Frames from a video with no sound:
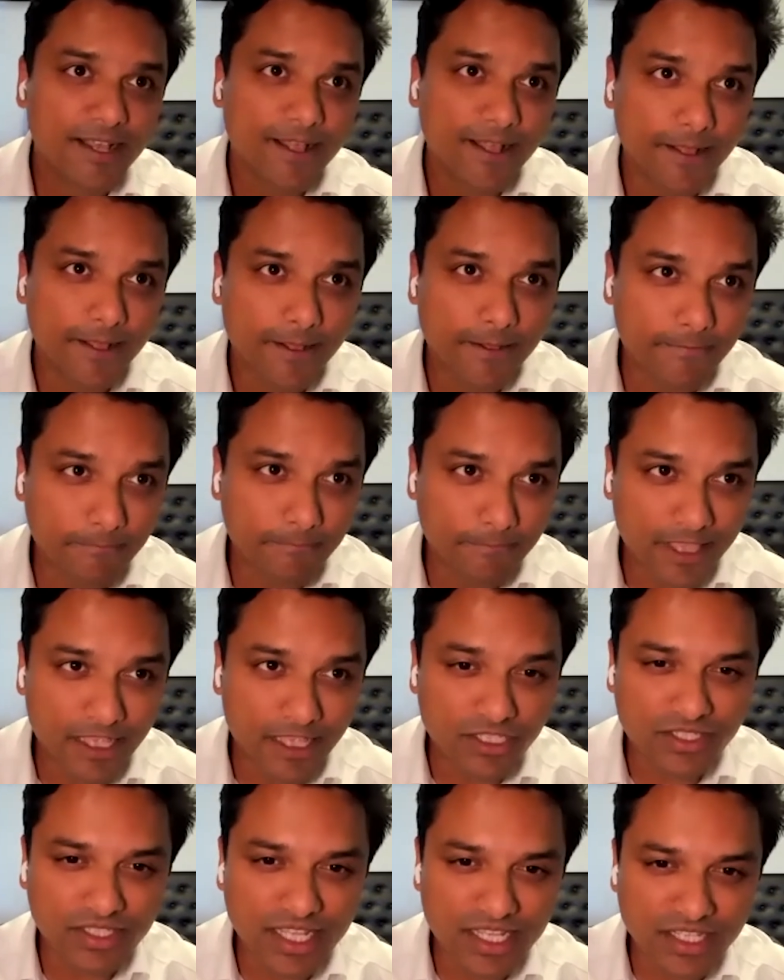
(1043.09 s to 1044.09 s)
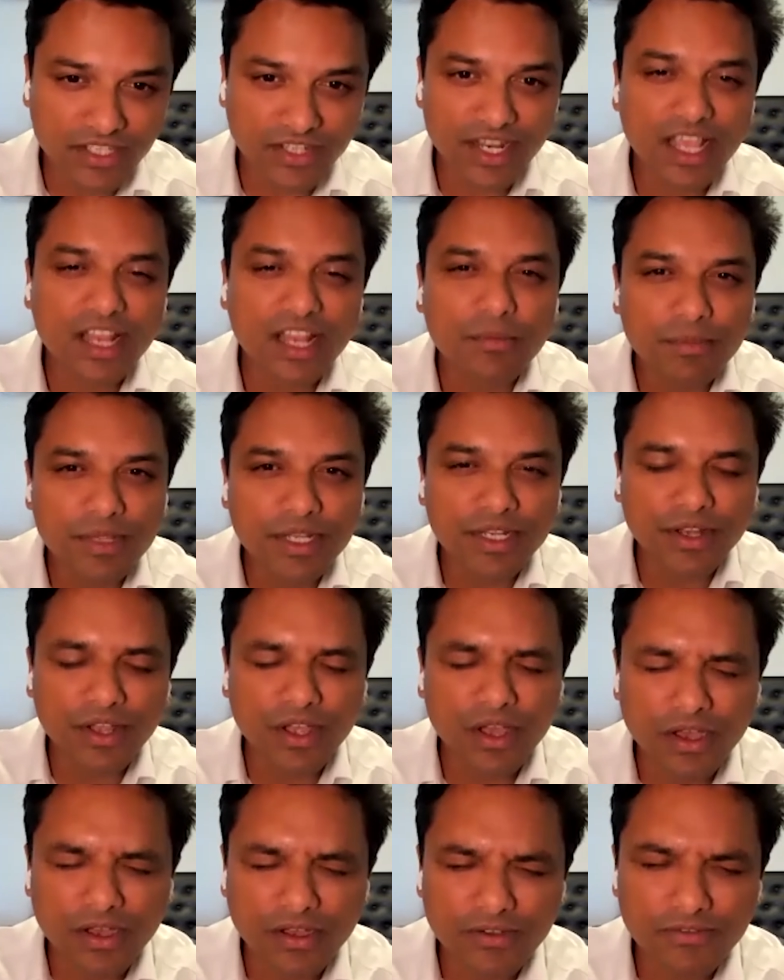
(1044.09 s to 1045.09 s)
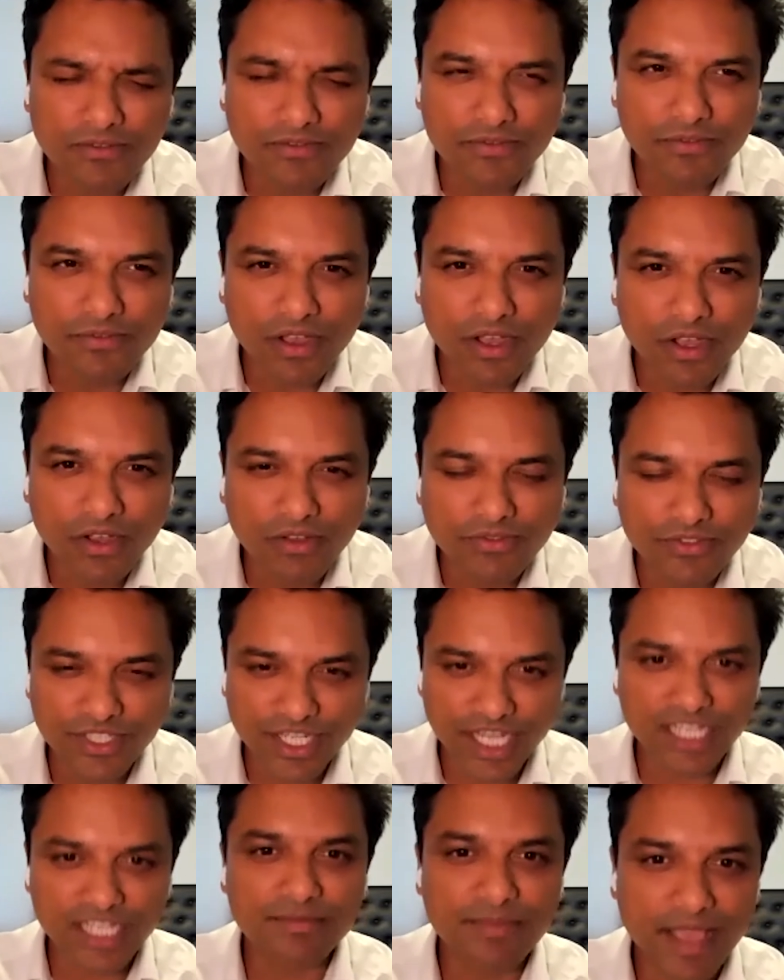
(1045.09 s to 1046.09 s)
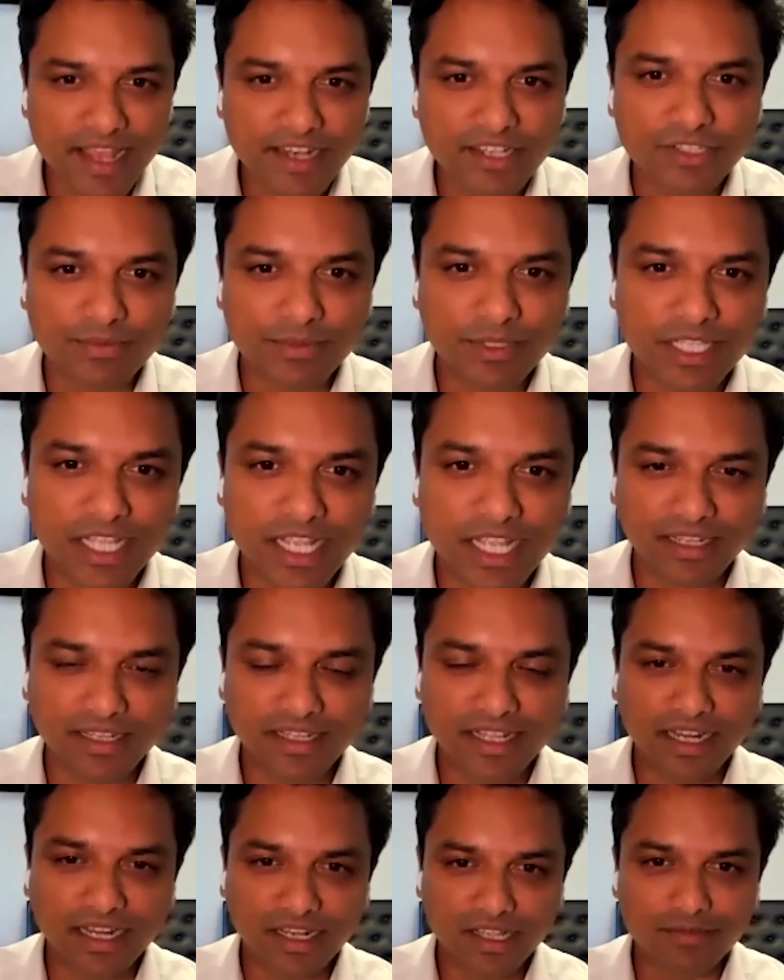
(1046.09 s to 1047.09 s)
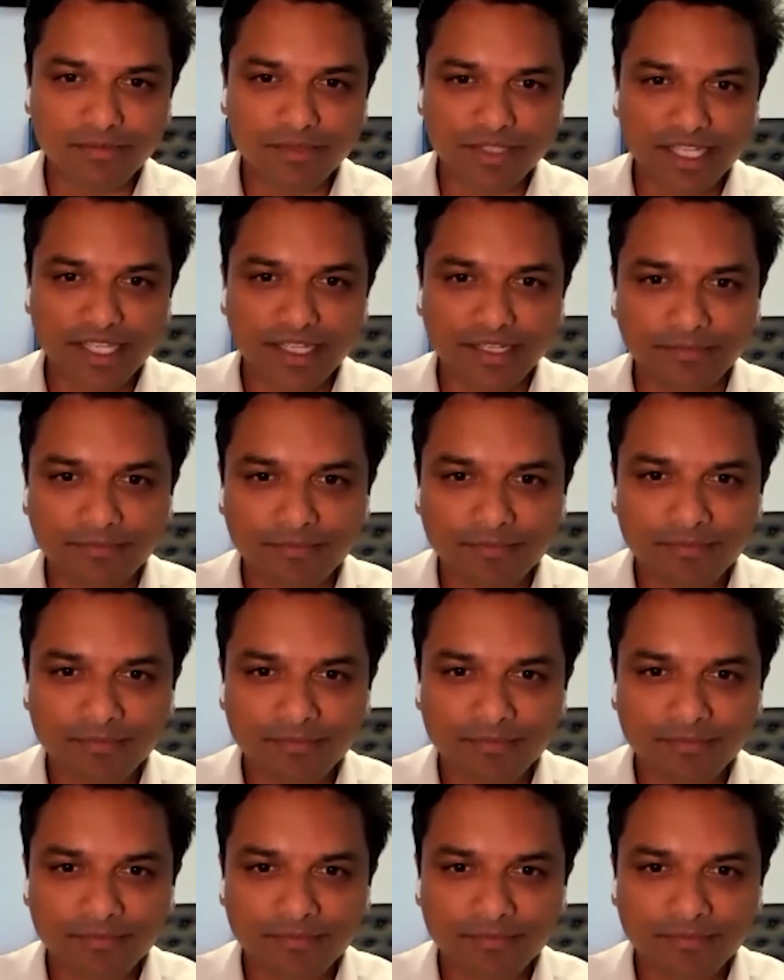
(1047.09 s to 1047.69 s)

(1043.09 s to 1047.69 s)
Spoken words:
There's an element of change management that comes in